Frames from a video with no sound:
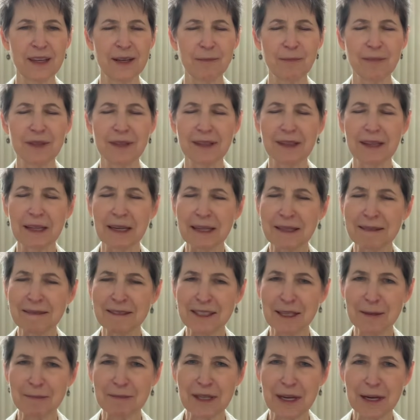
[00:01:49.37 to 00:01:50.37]
but life
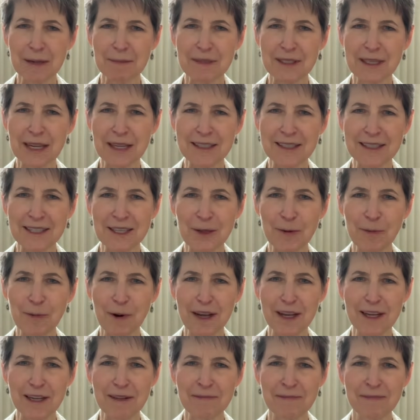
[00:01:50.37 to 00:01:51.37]
sometimes gets in the
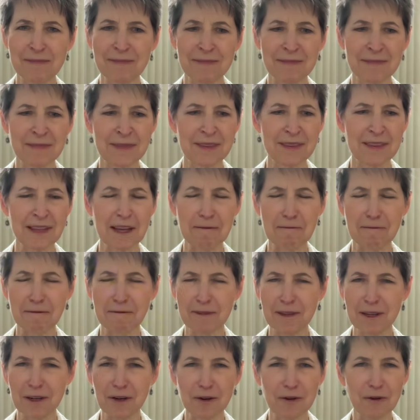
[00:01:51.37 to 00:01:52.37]
way, that
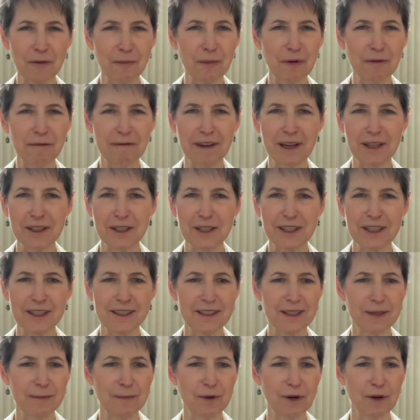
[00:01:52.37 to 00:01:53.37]
fear or
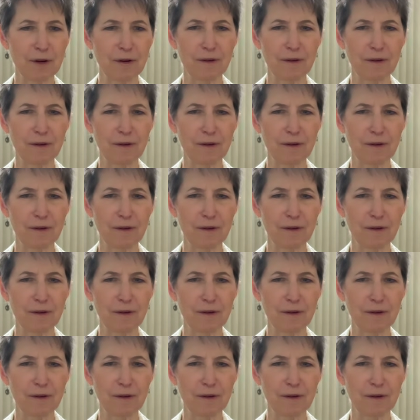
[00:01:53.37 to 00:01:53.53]
perfectionism